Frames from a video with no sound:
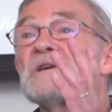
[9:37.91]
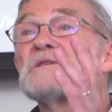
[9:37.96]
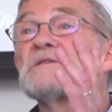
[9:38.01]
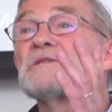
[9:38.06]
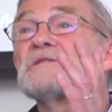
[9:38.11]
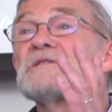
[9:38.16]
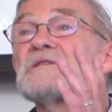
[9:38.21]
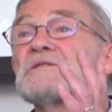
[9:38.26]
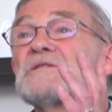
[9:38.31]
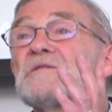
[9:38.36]

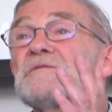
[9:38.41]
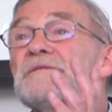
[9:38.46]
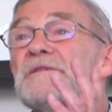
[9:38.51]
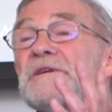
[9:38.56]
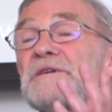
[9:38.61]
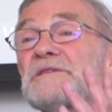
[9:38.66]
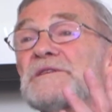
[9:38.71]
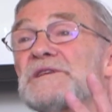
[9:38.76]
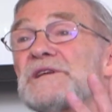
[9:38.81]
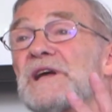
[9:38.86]
so there's a
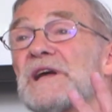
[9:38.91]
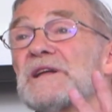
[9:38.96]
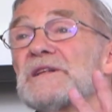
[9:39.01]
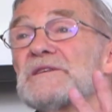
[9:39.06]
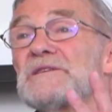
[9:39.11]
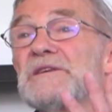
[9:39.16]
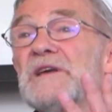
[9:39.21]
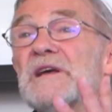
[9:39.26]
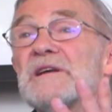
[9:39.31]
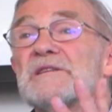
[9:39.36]
fair
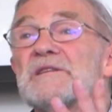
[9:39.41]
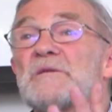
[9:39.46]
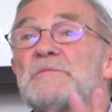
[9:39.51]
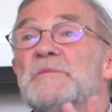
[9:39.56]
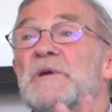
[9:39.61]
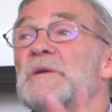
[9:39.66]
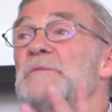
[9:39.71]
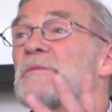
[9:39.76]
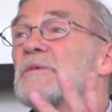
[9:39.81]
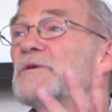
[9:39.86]
chance
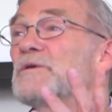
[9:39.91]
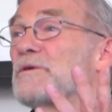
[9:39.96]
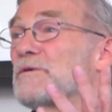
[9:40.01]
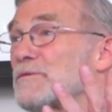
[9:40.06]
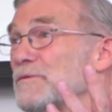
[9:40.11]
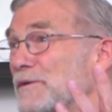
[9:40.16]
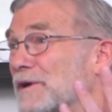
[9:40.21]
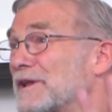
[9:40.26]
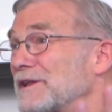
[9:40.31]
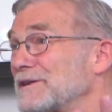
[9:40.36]
that people who
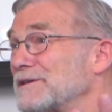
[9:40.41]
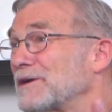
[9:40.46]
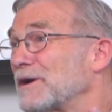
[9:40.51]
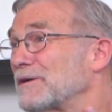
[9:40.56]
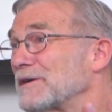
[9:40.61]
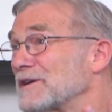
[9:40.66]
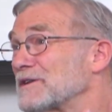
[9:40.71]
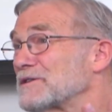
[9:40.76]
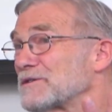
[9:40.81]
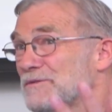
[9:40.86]
really
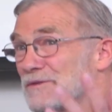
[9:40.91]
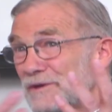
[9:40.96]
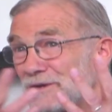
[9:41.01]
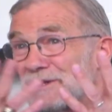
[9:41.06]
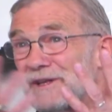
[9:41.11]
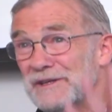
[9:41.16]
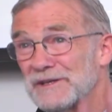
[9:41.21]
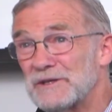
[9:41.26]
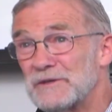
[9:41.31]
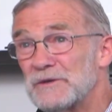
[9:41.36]
know history,
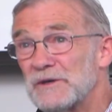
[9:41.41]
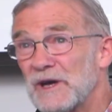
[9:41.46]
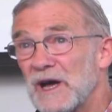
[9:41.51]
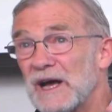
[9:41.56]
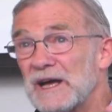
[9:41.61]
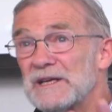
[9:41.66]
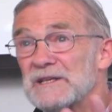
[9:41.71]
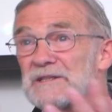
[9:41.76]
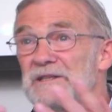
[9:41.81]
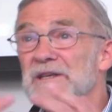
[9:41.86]
like you
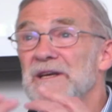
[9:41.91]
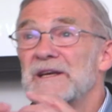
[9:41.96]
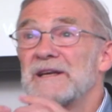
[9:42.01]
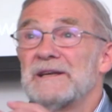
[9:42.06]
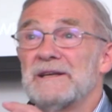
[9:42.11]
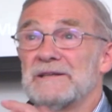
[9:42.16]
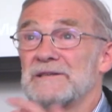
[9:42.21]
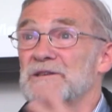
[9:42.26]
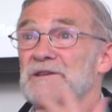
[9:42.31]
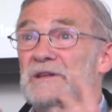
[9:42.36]
guys,
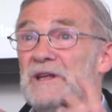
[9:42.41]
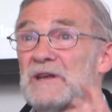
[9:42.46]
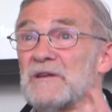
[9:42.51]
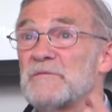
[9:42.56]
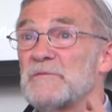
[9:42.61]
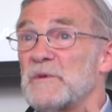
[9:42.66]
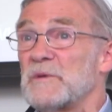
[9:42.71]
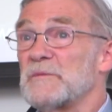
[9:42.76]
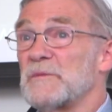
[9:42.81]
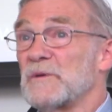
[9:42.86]
instead
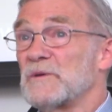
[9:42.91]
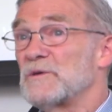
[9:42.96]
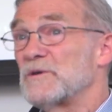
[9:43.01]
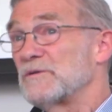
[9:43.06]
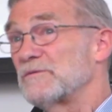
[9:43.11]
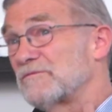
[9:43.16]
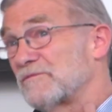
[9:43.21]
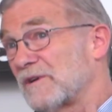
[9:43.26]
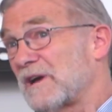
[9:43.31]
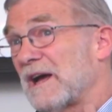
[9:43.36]
of people
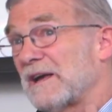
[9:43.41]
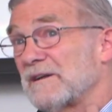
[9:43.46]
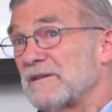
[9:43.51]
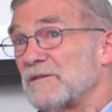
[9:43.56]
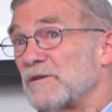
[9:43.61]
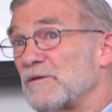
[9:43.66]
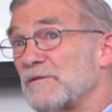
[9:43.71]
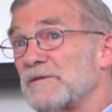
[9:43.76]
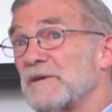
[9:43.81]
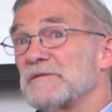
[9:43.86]
who kind
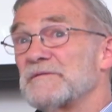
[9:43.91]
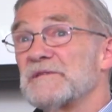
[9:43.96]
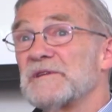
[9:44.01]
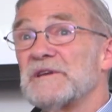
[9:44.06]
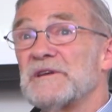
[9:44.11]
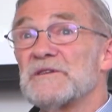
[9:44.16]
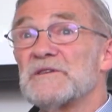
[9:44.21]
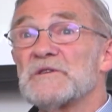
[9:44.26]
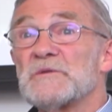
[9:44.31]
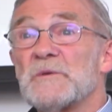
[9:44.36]
of know
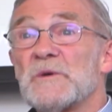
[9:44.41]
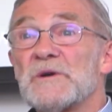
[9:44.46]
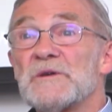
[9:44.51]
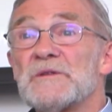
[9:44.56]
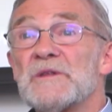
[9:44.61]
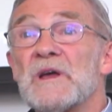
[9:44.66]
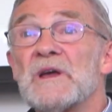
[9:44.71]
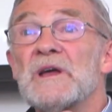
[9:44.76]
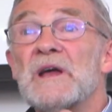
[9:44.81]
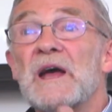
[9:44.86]
50 years
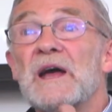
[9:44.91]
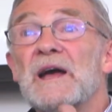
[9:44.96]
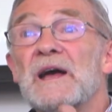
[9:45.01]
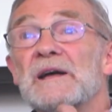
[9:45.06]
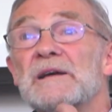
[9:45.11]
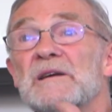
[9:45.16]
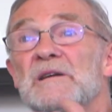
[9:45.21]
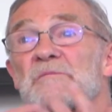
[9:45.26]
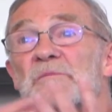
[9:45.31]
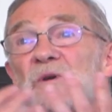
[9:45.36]
worth,
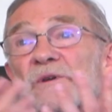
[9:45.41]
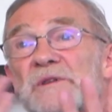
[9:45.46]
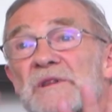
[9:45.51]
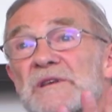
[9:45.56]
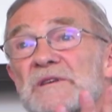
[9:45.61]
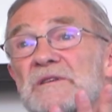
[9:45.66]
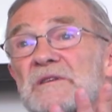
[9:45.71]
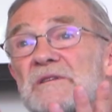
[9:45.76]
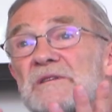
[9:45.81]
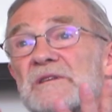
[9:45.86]
I uh, can put
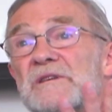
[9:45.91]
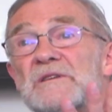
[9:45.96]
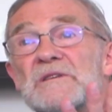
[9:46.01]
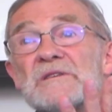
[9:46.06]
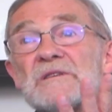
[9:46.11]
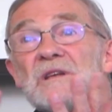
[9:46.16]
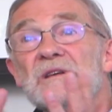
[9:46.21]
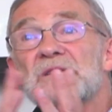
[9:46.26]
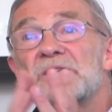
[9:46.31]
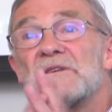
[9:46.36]
these,
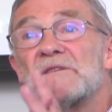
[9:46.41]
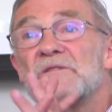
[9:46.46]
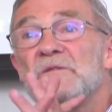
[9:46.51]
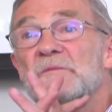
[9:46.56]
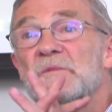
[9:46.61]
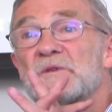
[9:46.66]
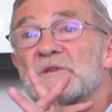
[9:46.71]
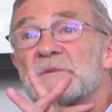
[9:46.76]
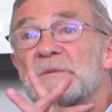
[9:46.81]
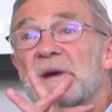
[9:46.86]
these things into
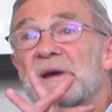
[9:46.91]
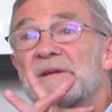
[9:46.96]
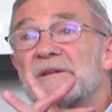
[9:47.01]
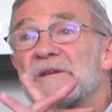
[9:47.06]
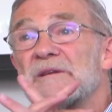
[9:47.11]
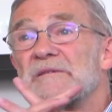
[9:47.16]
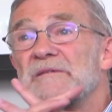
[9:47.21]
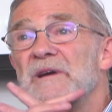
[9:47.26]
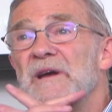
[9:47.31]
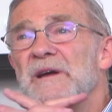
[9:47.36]

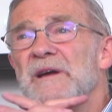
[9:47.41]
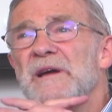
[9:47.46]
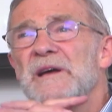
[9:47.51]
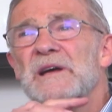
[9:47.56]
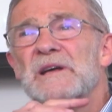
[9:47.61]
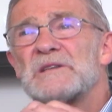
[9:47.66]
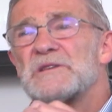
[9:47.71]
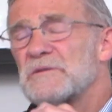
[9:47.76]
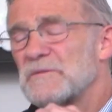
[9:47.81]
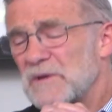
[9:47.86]
perspective.
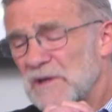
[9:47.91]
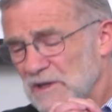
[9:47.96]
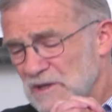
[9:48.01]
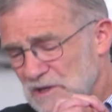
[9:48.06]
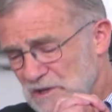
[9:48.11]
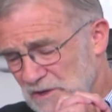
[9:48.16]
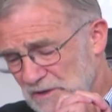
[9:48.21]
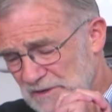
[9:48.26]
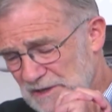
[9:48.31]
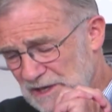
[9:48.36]
It's
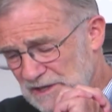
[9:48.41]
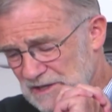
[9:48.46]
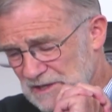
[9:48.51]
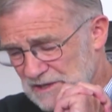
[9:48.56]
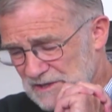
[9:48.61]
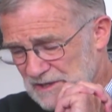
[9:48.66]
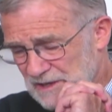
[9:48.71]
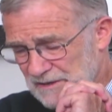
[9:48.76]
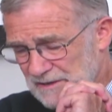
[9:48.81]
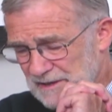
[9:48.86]
really so
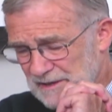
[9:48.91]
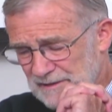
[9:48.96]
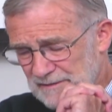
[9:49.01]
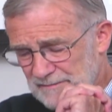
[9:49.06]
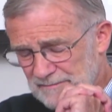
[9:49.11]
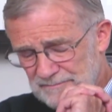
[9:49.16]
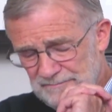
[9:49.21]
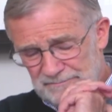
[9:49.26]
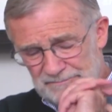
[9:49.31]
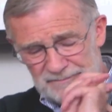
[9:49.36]
necessary.
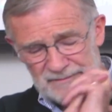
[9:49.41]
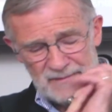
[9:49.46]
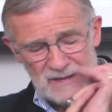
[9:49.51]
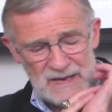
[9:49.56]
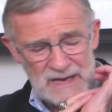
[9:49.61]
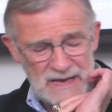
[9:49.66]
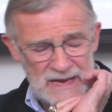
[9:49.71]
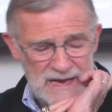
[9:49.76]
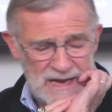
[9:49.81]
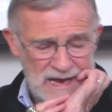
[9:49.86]

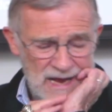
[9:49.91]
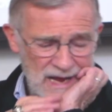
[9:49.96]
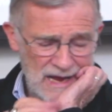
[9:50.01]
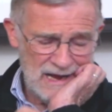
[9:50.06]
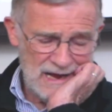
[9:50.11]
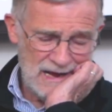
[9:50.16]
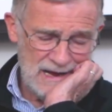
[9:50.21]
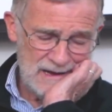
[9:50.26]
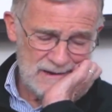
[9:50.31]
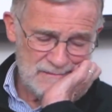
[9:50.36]

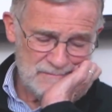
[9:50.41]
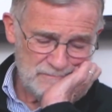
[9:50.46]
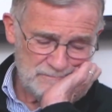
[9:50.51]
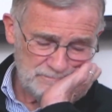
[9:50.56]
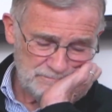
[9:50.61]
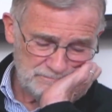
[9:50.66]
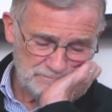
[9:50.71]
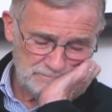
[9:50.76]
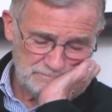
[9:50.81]
Um,